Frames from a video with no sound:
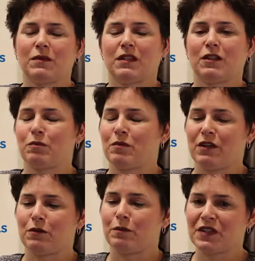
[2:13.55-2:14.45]

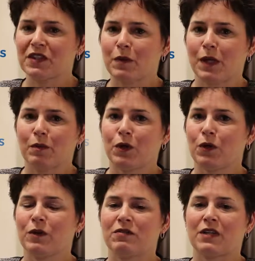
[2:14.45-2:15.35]
they're busy
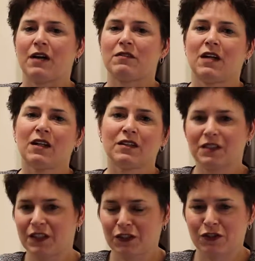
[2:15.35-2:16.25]
people, we've got
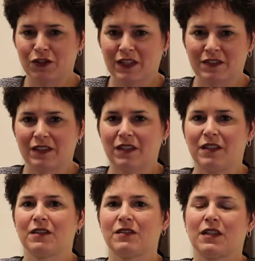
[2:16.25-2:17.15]
volunteer
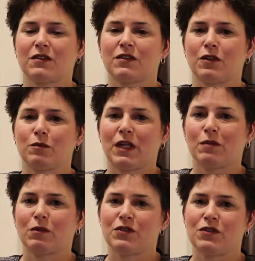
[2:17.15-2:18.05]
trustees, and so to be
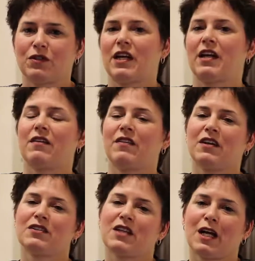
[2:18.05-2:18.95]
able to do that on
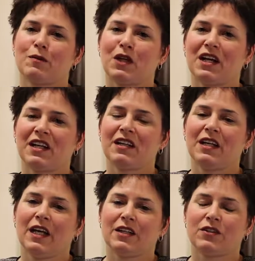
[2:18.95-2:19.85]
their timeline
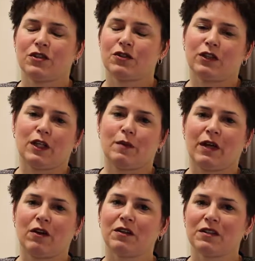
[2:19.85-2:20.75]
has just really
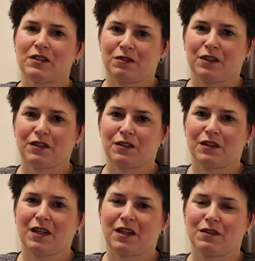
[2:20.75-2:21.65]
made all the difference
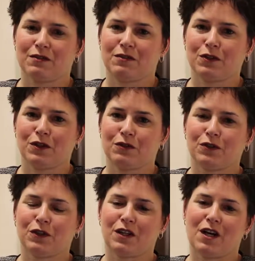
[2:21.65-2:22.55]

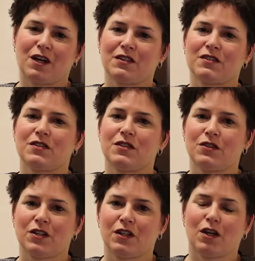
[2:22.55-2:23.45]
for our
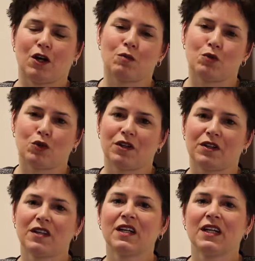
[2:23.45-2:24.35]
institution and our board.